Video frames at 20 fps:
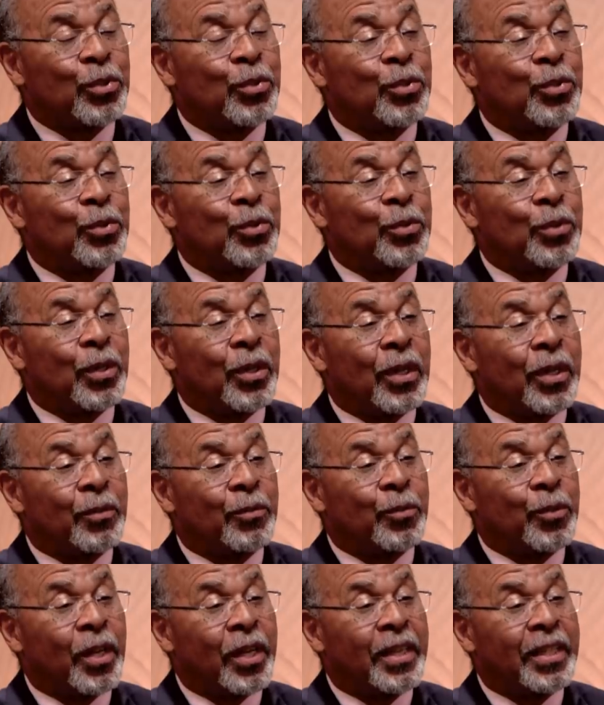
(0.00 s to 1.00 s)
to
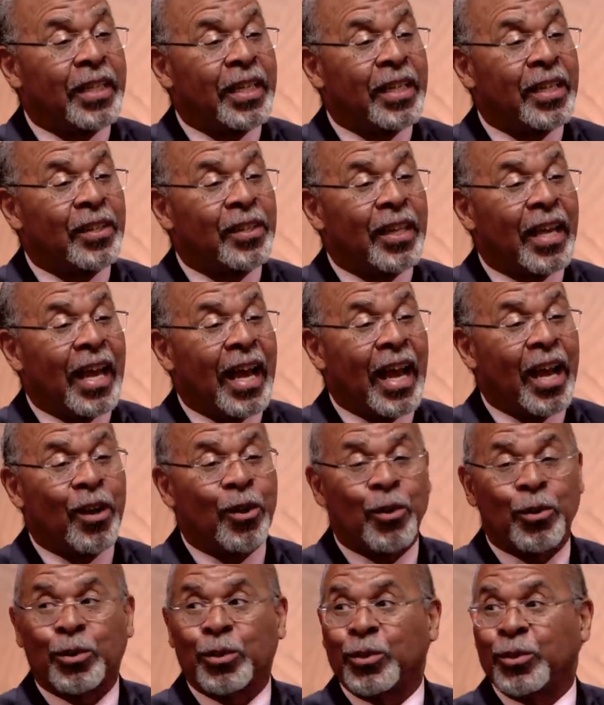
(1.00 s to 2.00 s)
run in the high
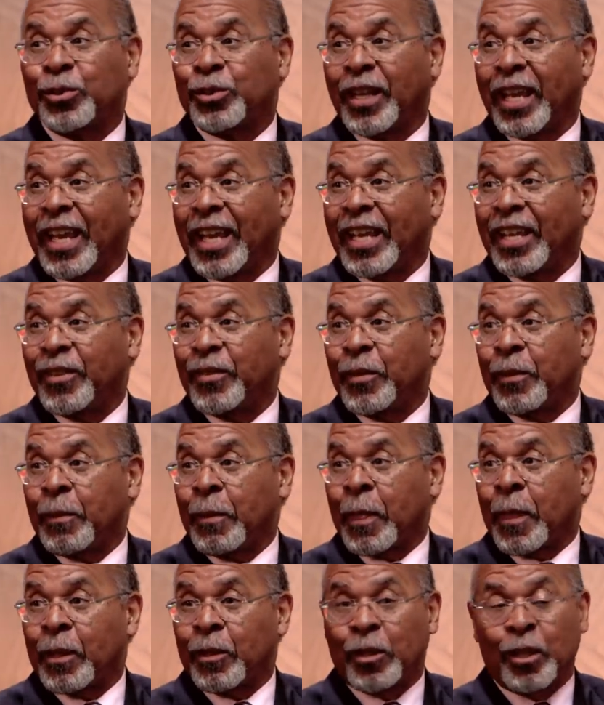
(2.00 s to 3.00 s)
hurdles and
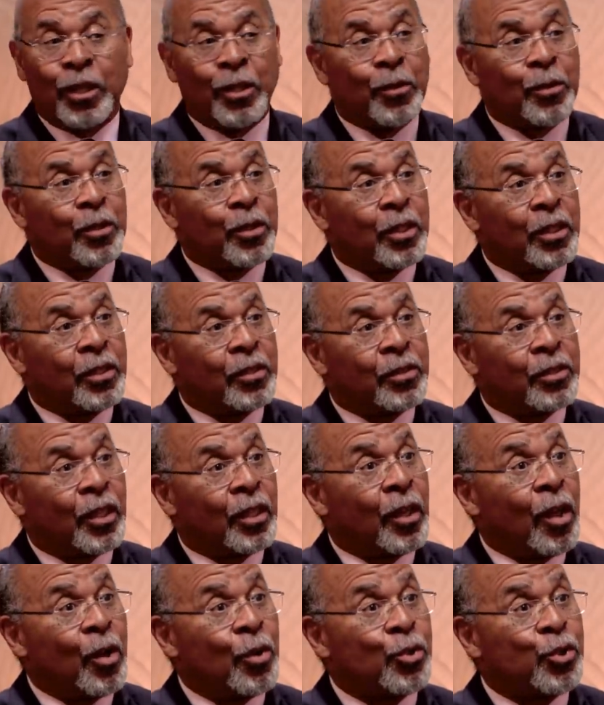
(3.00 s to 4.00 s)
the
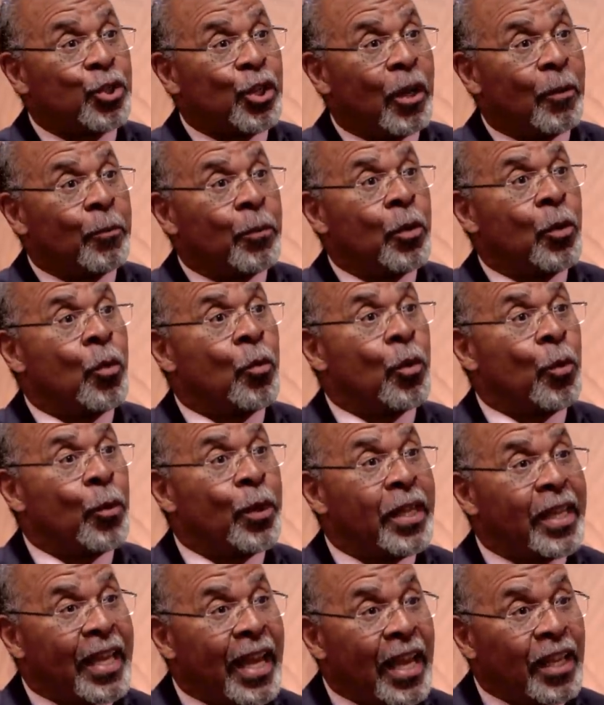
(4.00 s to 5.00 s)
long jump. But
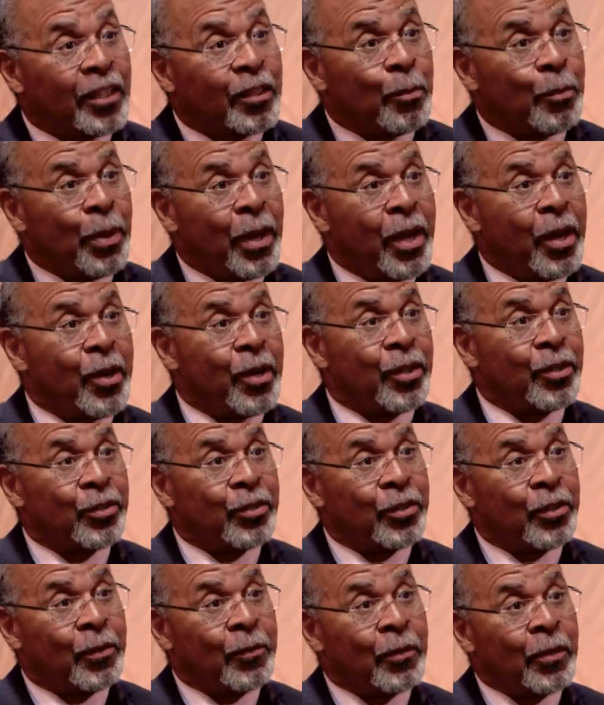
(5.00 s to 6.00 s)
when he got to
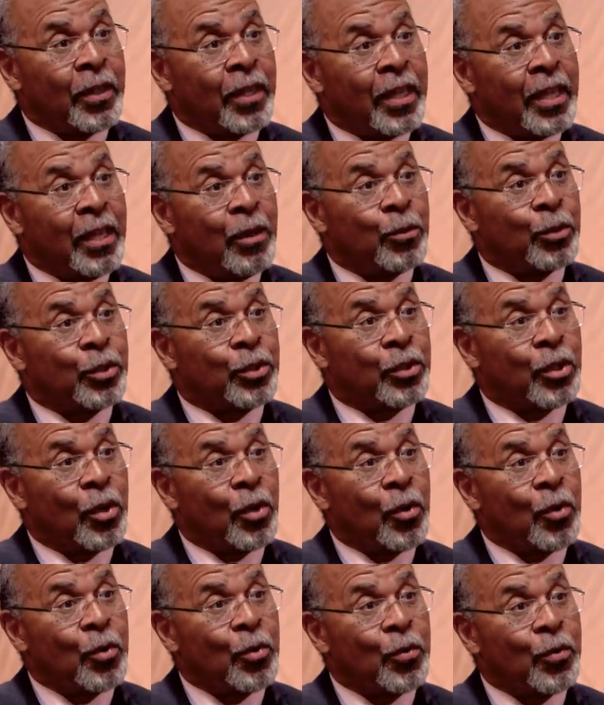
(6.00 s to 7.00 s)
Paris, he was
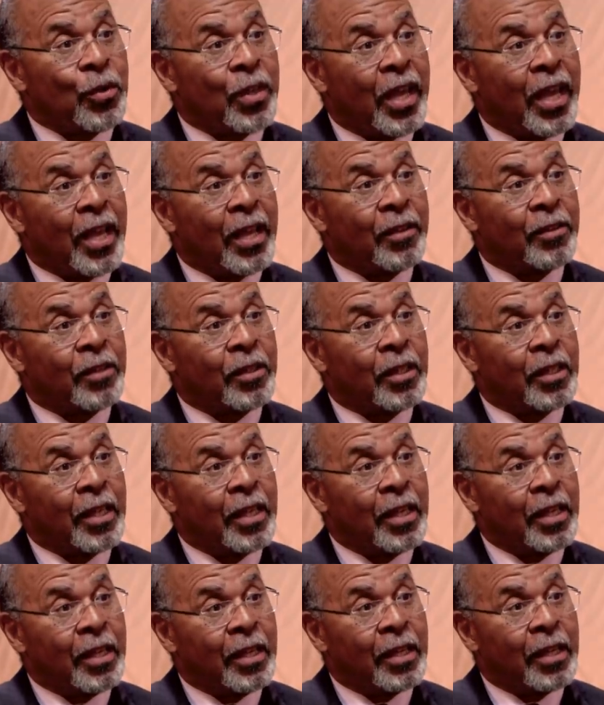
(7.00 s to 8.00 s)
told that
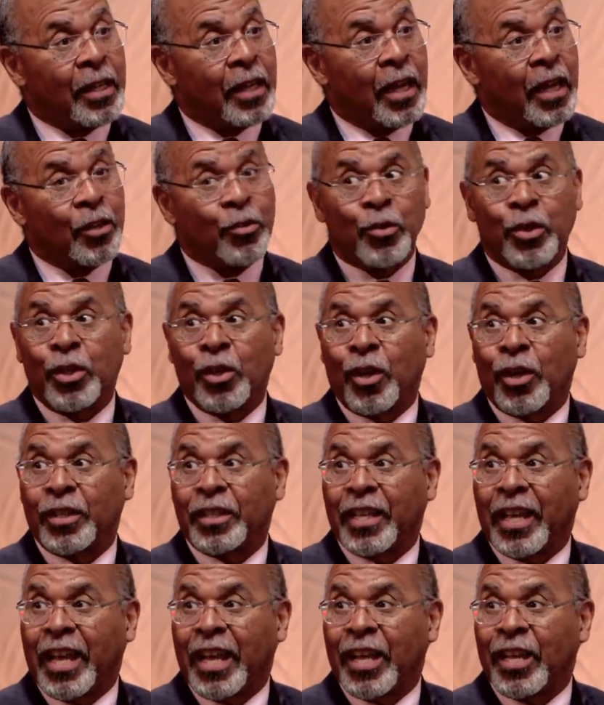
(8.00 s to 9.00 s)
the
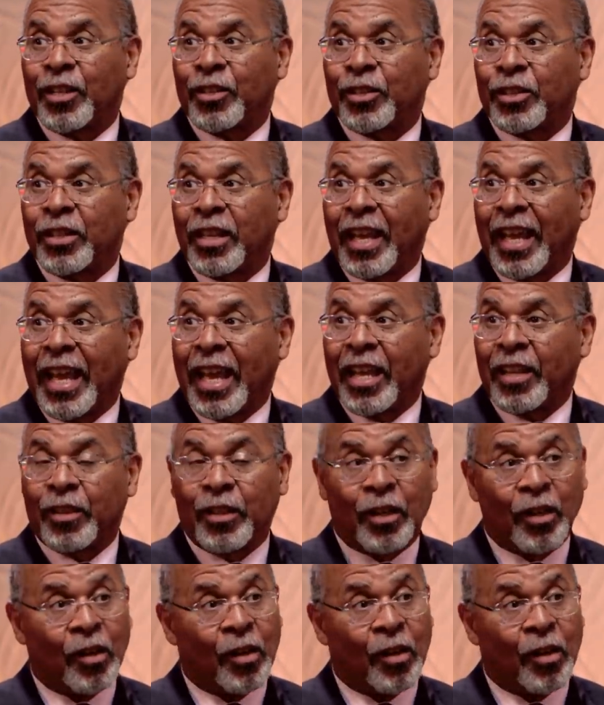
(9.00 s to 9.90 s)
100-yard dash and the